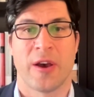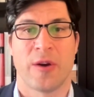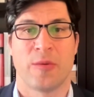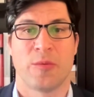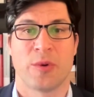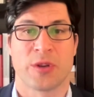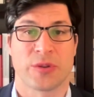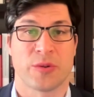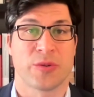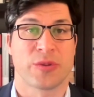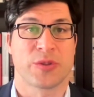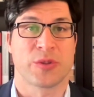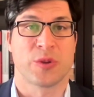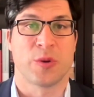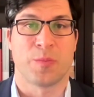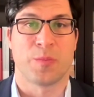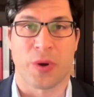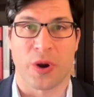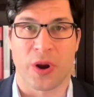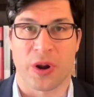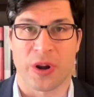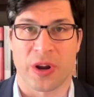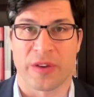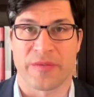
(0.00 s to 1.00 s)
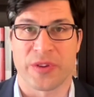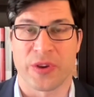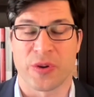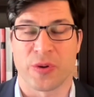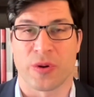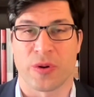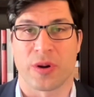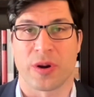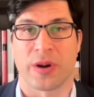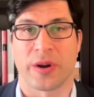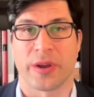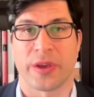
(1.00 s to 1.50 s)
was also part of
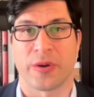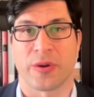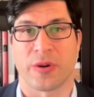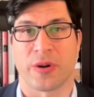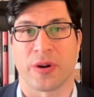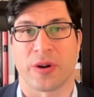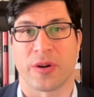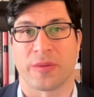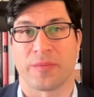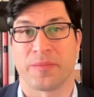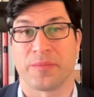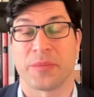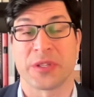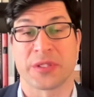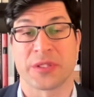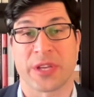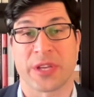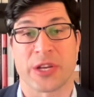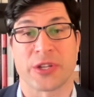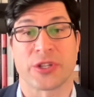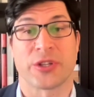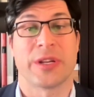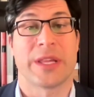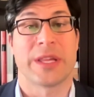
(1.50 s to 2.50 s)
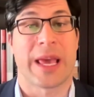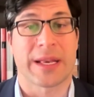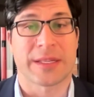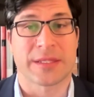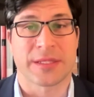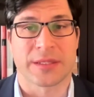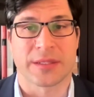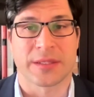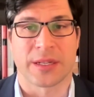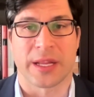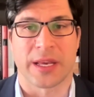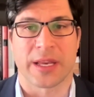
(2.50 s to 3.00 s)
your discussion
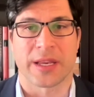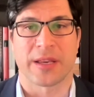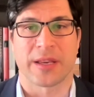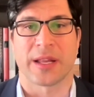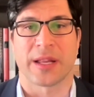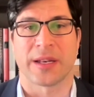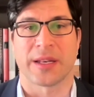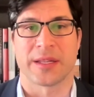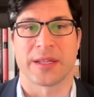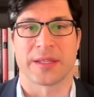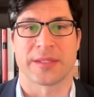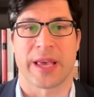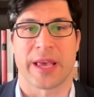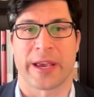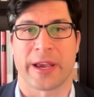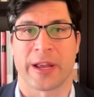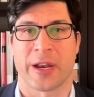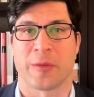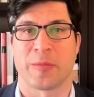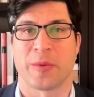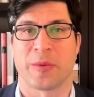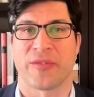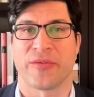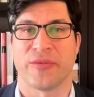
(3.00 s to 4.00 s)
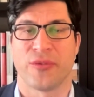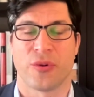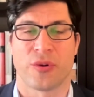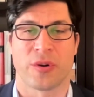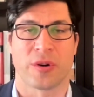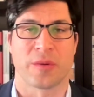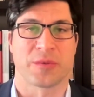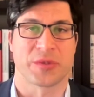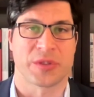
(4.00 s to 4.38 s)
yesterday at this academic forum.